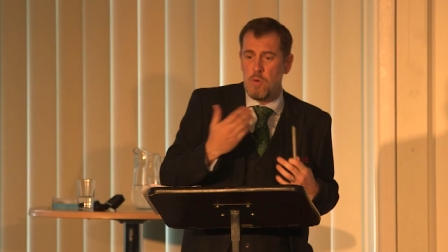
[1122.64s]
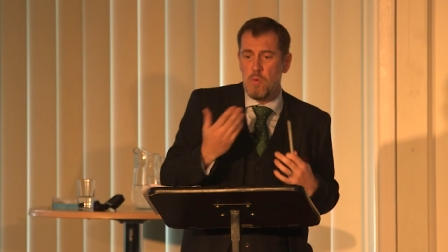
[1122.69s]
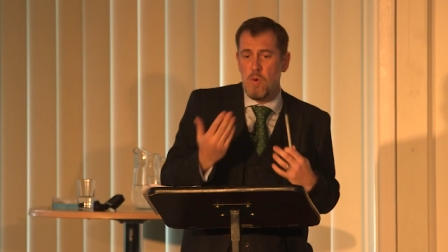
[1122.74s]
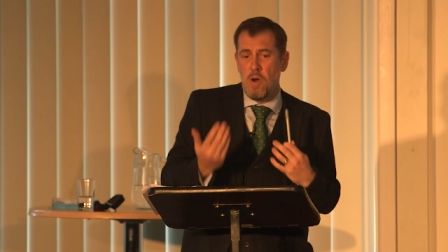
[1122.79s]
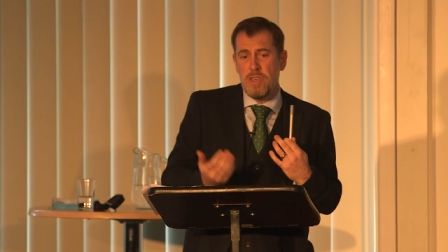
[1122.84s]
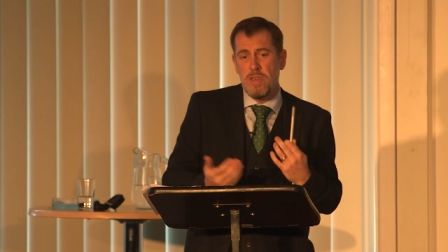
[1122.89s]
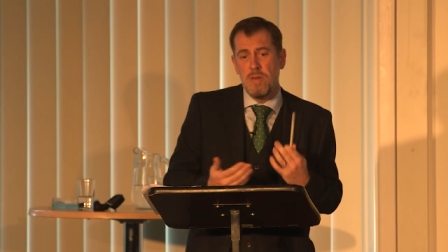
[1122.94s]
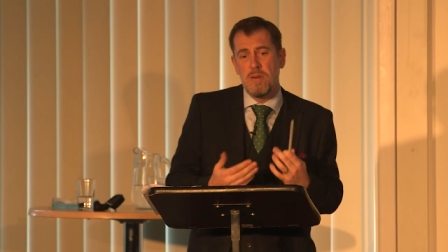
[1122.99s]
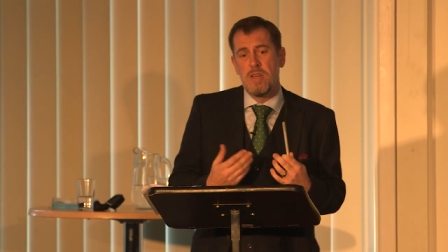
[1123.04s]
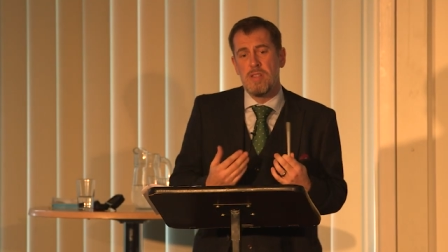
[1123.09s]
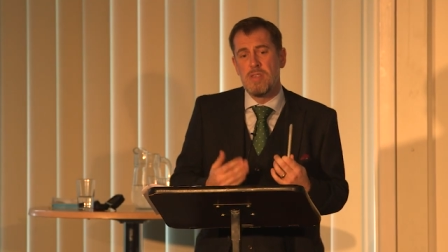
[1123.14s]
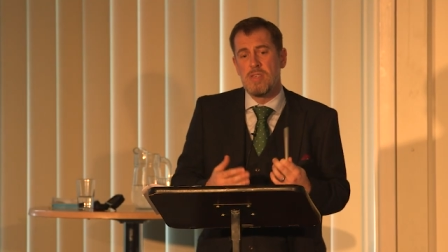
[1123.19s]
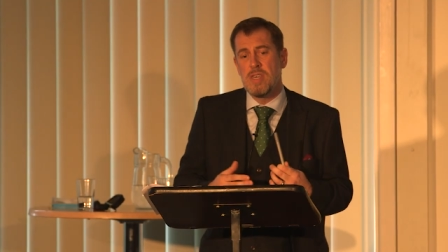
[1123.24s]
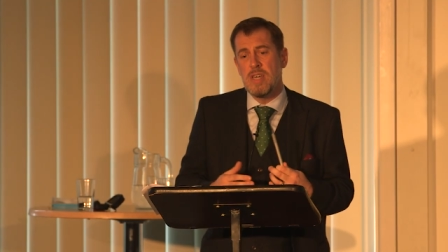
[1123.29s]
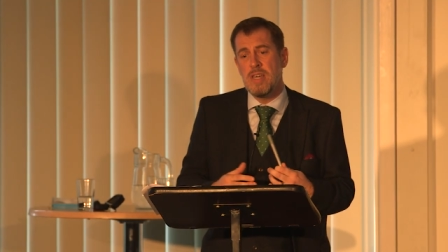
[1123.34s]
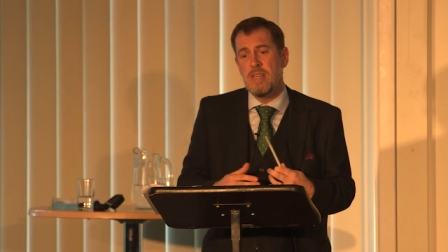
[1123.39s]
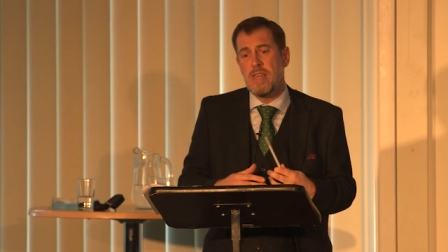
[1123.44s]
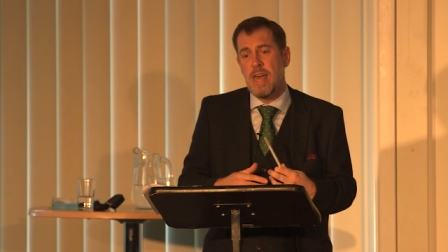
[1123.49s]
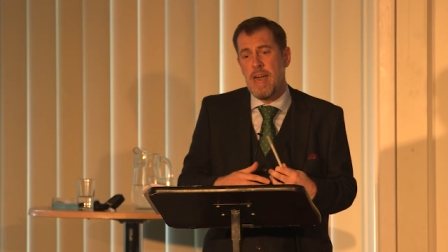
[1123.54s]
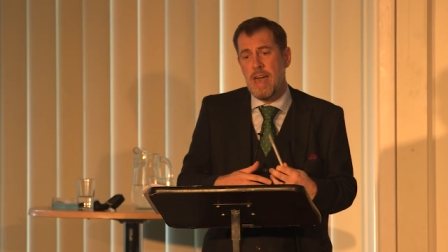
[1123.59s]
but what you can
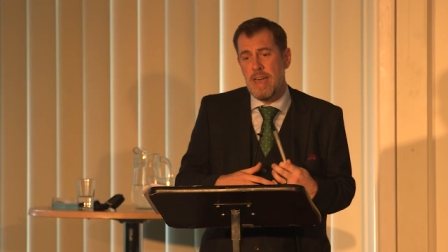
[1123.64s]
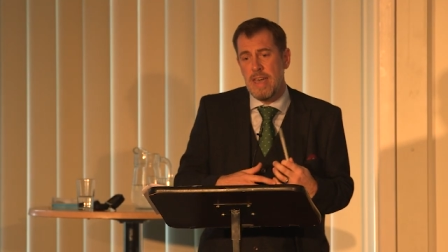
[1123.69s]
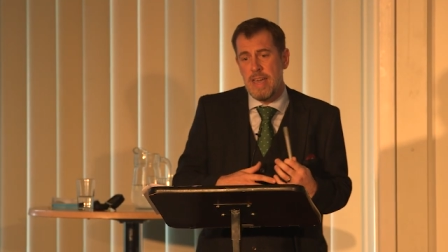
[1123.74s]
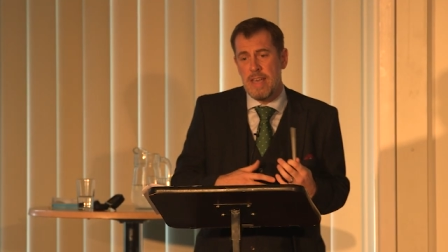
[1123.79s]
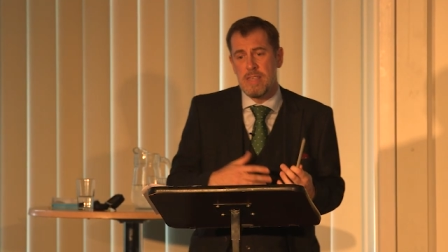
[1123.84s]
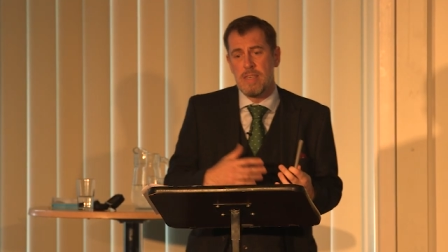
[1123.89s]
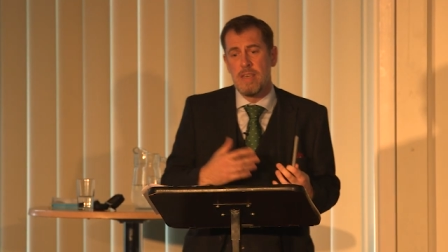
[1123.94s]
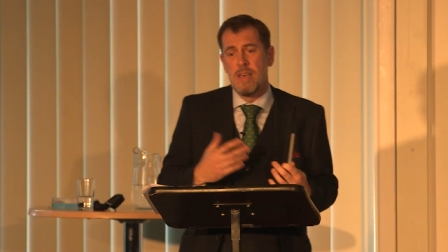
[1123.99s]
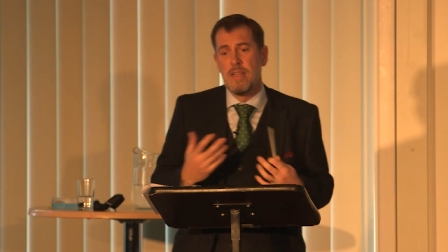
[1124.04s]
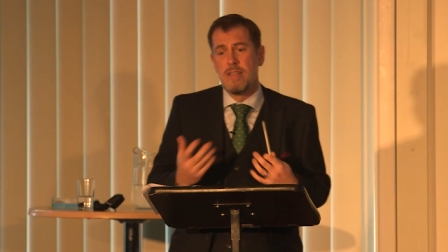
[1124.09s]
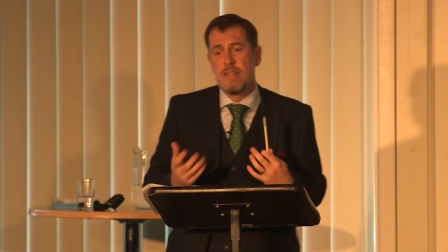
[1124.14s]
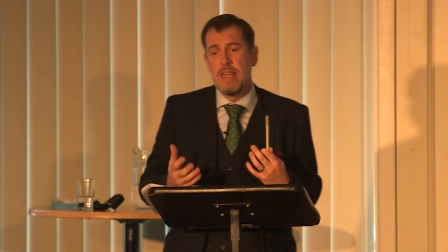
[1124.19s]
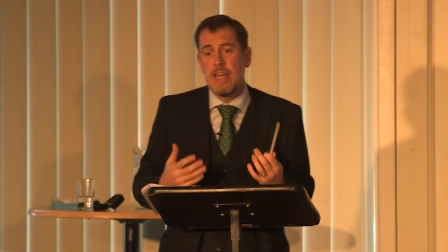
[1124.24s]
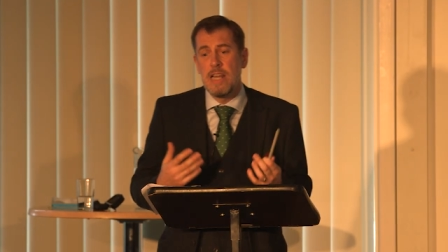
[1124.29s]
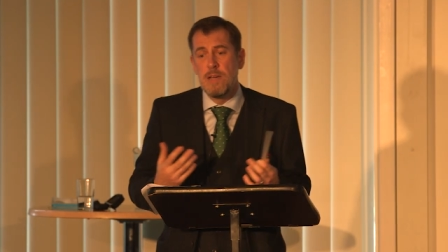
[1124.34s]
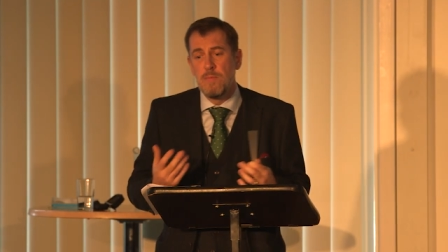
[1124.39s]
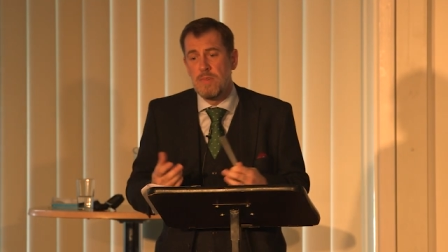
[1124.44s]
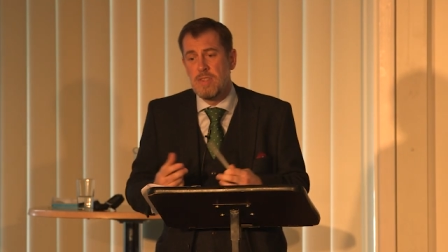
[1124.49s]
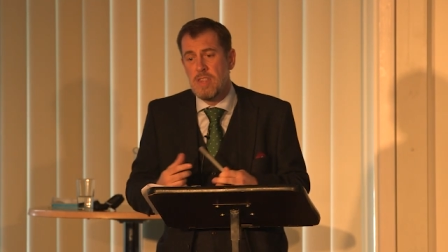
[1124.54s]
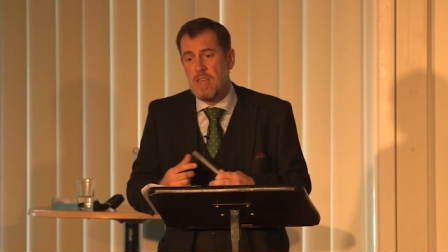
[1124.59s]
see there is
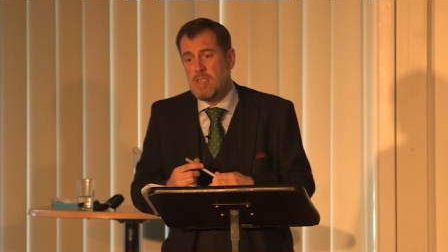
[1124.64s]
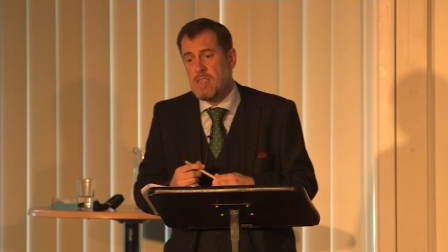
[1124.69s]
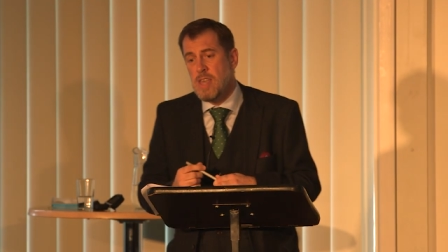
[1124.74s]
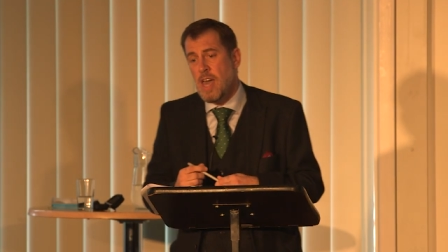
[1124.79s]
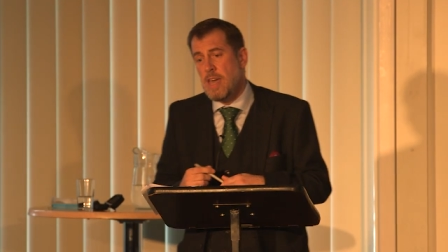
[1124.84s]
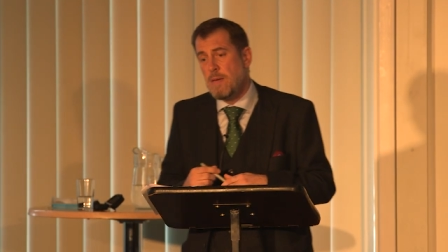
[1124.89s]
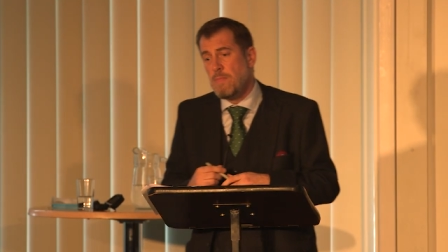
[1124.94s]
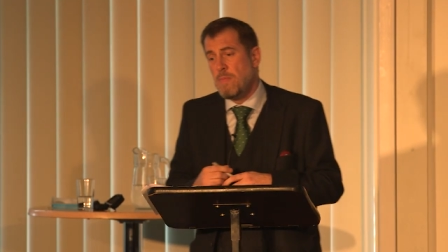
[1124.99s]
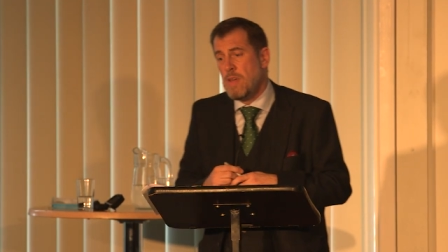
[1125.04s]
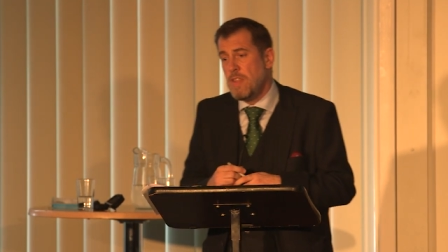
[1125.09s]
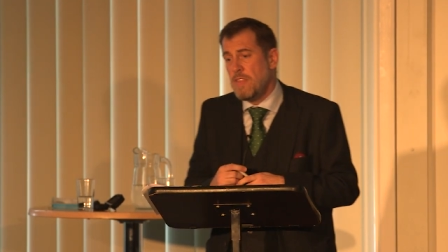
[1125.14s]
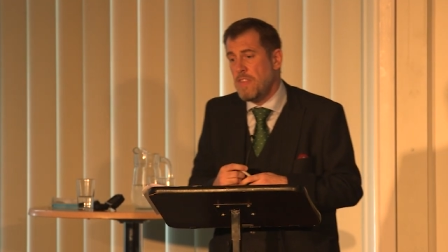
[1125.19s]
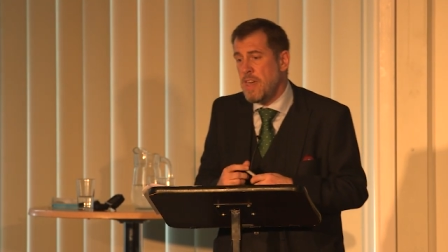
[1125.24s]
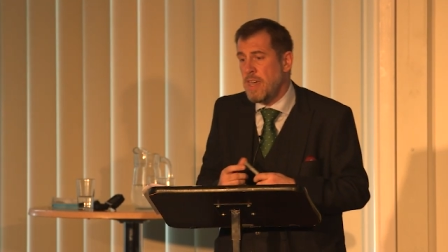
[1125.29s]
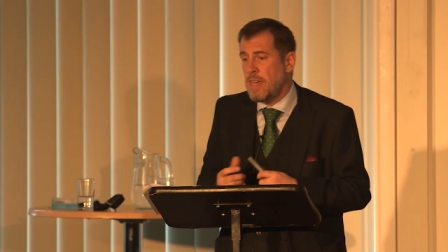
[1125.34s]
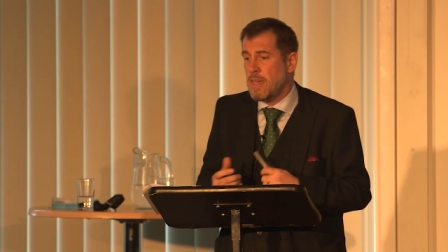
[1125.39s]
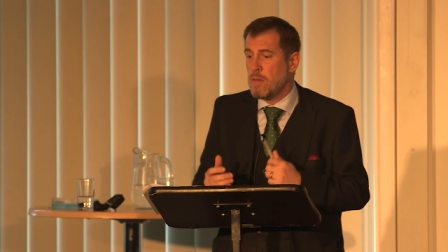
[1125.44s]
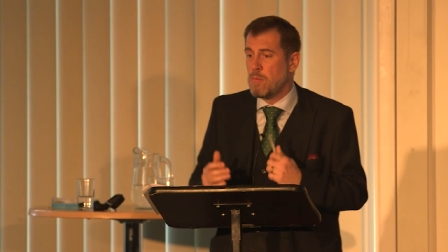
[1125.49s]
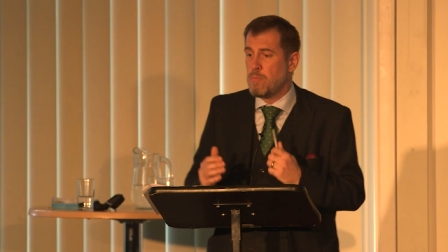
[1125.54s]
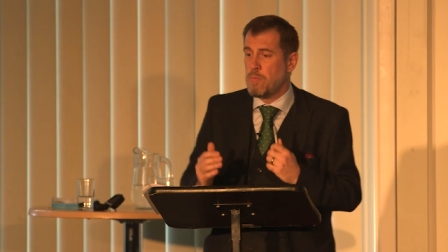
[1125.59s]
dealing with the same
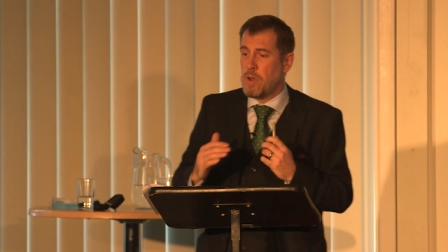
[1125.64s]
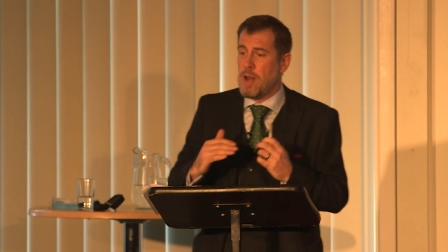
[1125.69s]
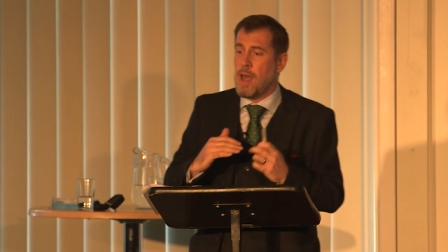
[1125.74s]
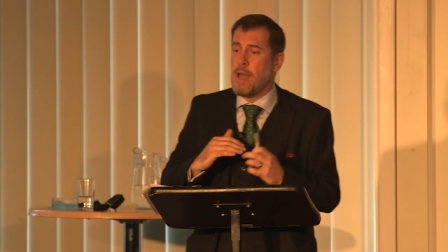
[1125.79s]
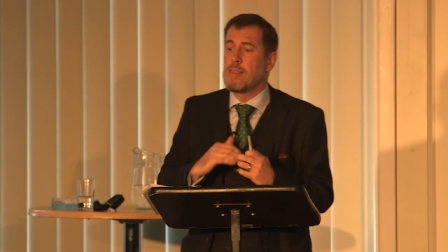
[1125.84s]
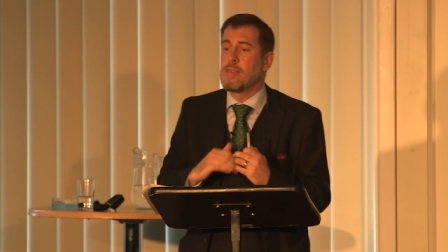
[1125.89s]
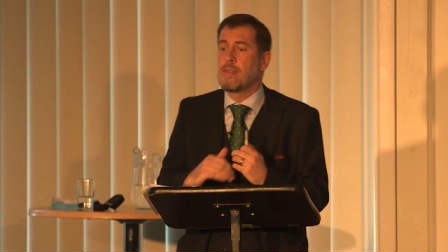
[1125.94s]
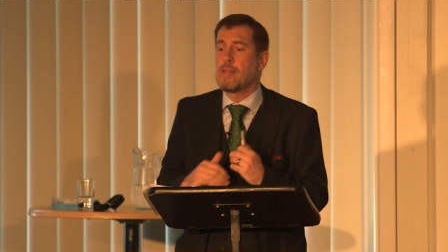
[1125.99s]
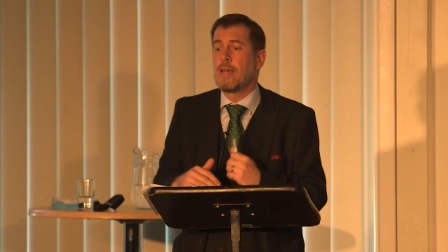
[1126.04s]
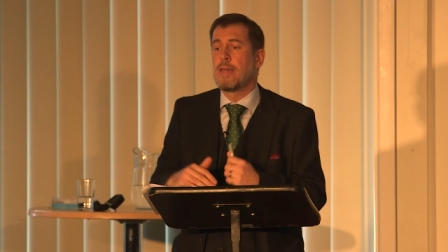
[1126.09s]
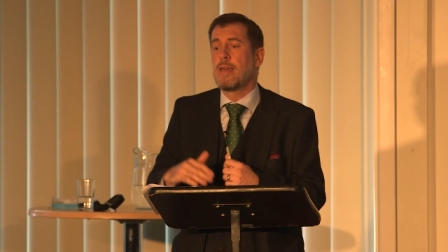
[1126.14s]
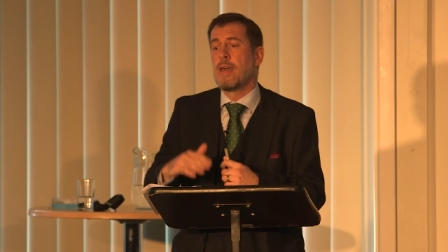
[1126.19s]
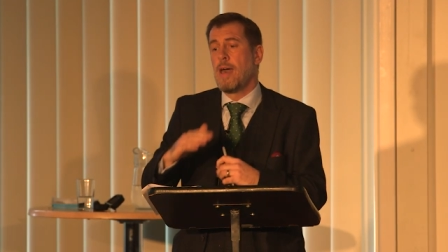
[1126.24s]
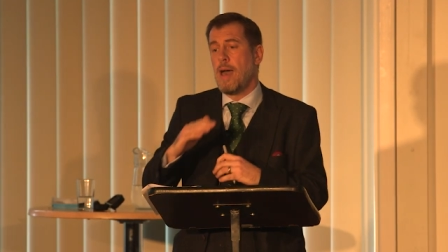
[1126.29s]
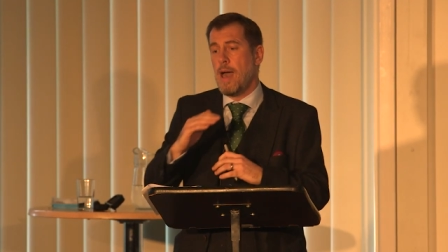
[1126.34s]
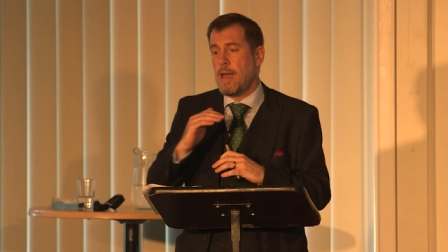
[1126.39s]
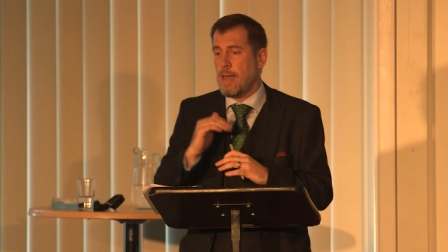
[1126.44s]
thing, but actually